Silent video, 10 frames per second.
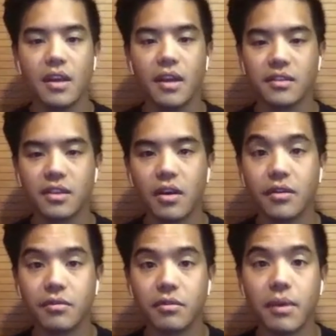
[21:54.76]
has gone
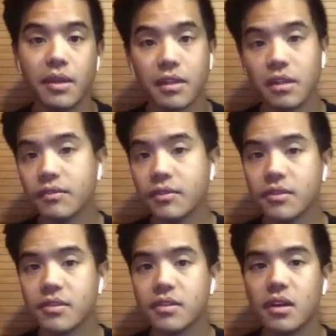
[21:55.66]
through many
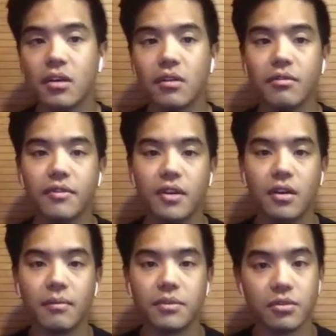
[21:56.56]
levels of
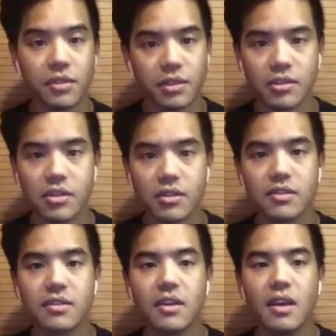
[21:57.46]
um, due
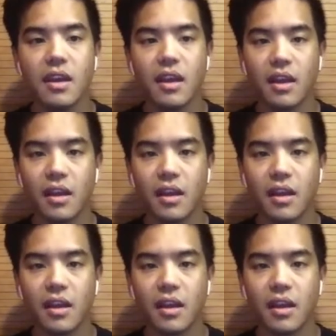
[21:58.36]
diligence right.